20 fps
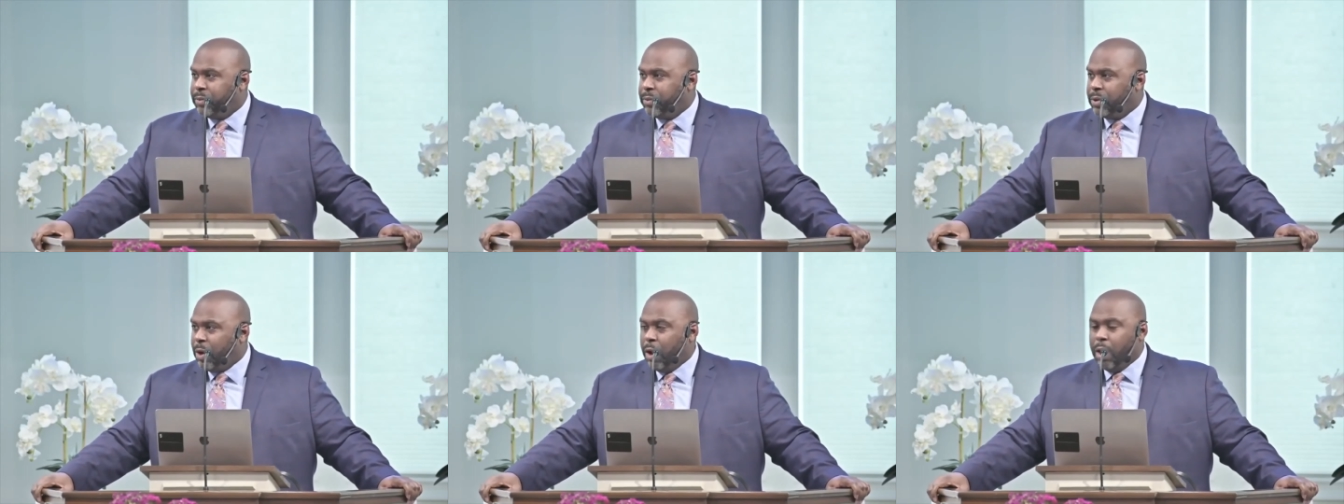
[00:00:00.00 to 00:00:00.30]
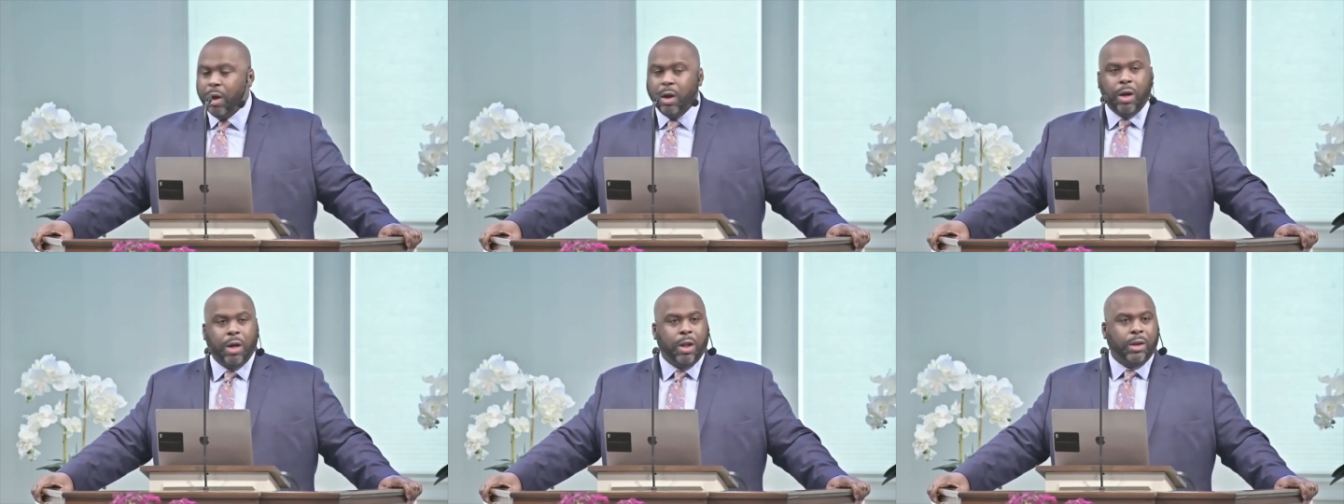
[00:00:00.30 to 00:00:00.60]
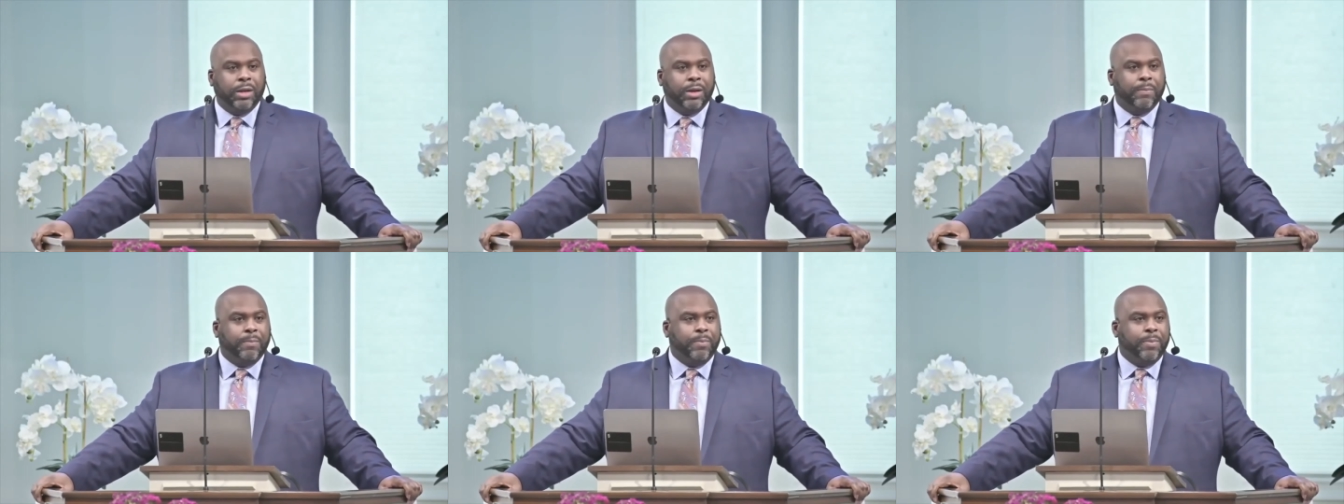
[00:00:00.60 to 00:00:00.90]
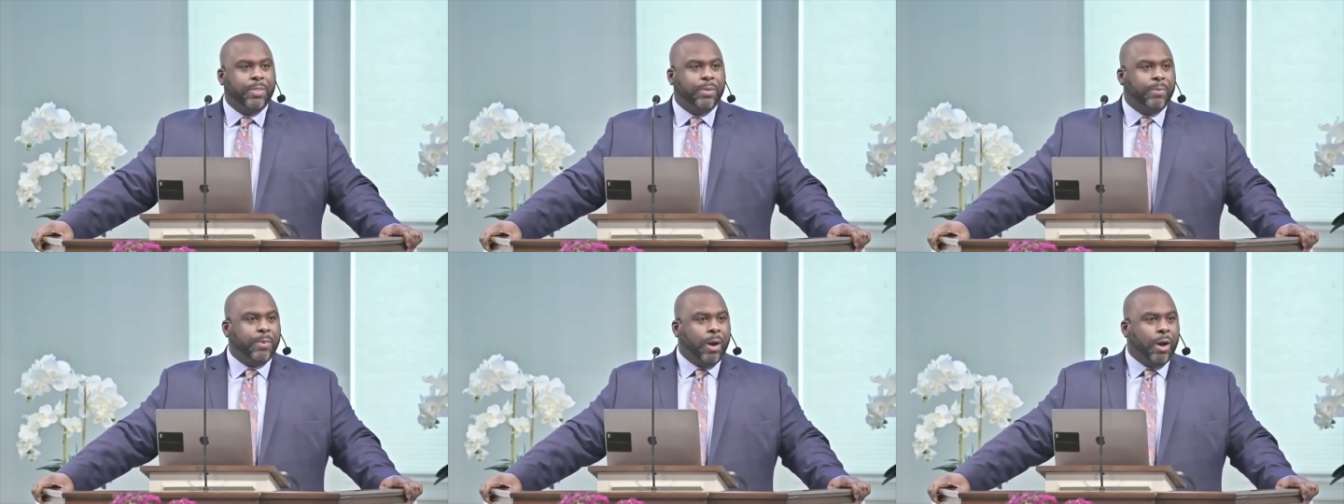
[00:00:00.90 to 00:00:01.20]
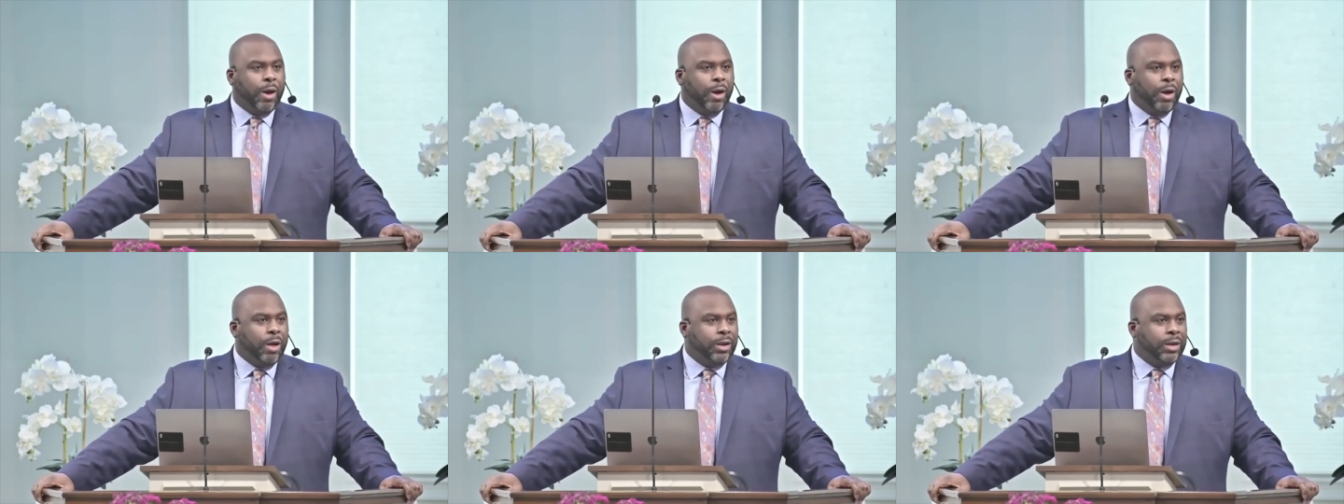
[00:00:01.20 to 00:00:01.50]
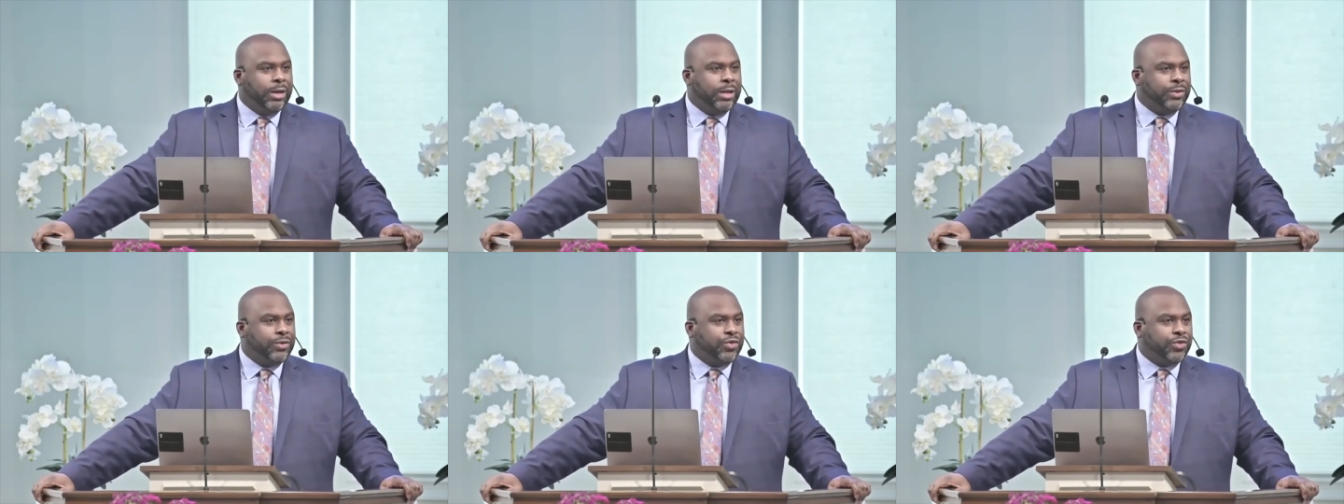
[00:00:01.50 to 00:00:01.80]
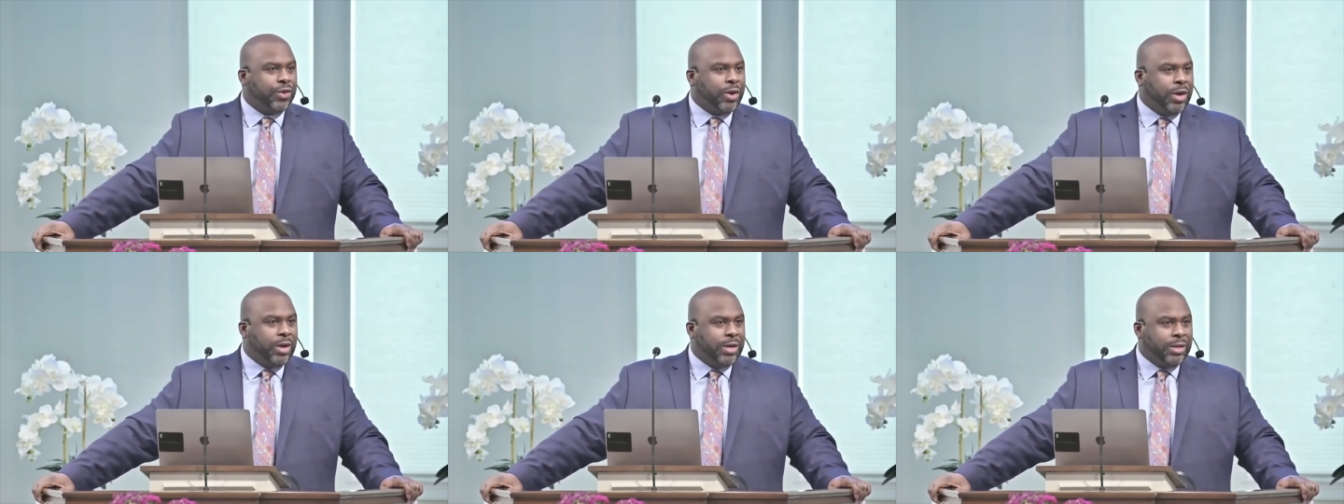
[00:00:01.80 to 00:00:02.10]
All the all of the
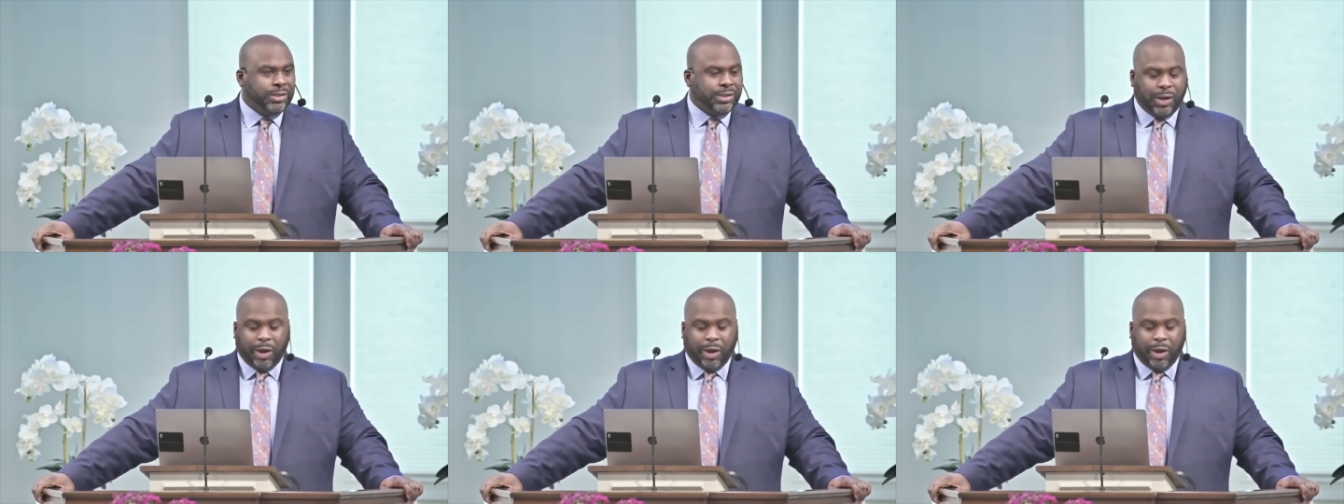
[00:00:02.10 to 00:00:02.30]
drugs,